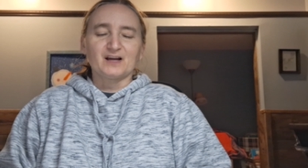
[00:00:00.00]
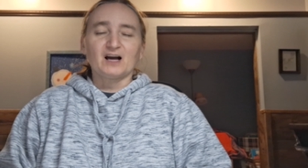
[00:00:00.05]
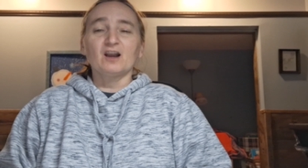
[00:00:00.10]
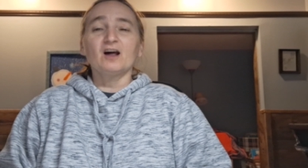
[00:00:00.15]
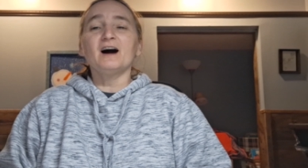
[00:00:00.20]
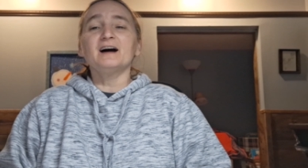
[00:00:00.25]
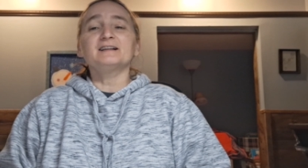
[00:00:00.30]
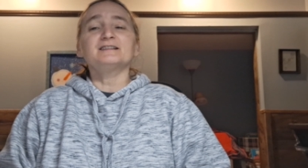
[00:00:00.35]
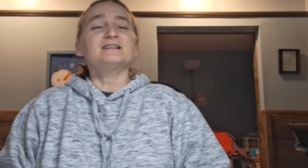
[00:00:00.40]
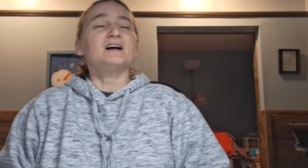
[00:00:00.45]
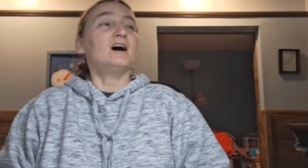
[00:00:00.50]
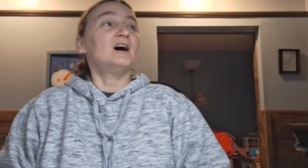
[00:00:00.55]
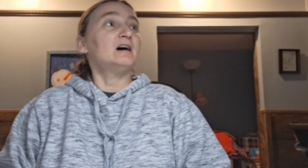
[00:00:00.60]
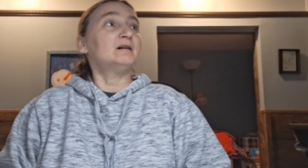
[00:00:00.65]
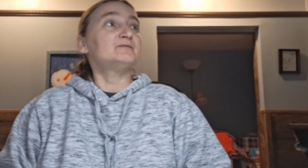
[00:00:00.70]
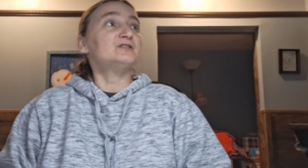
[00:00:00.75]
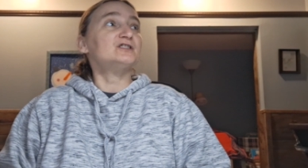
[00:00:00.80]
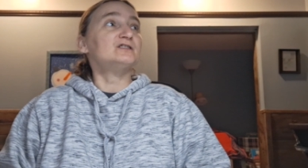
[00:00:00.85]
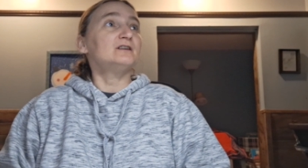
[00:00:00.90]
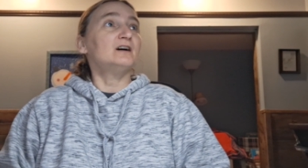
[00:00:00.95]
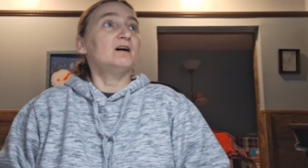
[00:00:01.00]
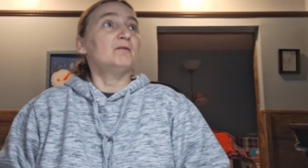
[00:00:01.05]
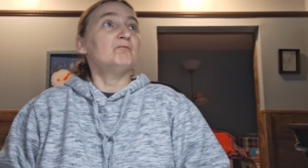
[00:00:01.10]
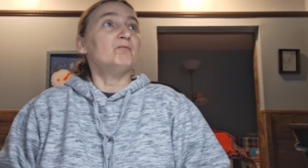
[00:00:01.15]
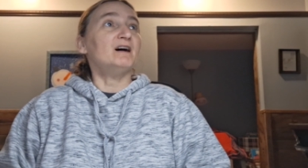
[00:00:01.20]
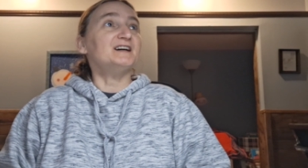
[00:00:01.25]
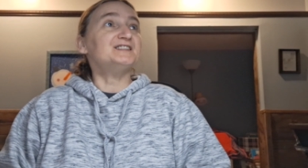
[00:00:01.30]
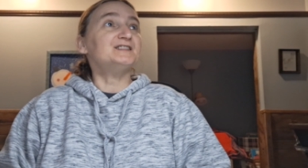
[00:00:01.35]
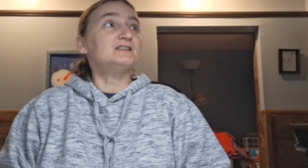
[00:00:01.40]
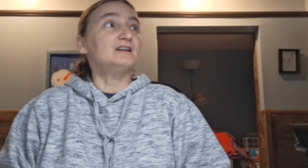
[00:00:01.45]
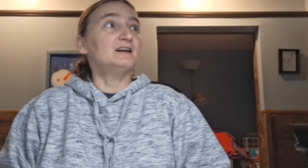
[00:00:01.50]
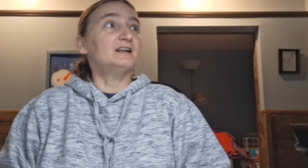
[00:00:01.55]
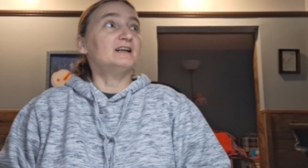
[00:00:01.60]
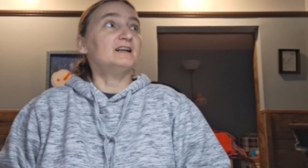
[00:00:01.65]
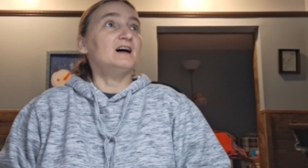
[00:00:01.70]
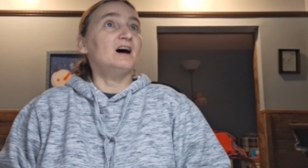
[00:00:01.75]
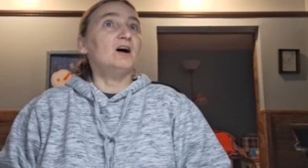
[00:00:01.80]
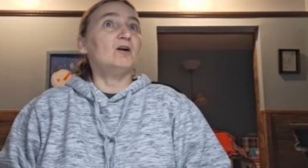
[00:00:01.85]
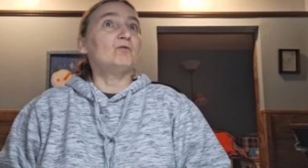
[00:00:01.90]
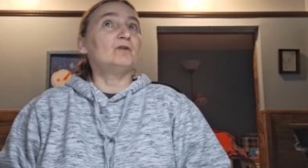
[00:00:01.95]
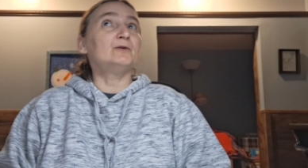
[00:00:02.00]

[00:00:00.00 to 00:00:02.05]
a lot of times my son and I,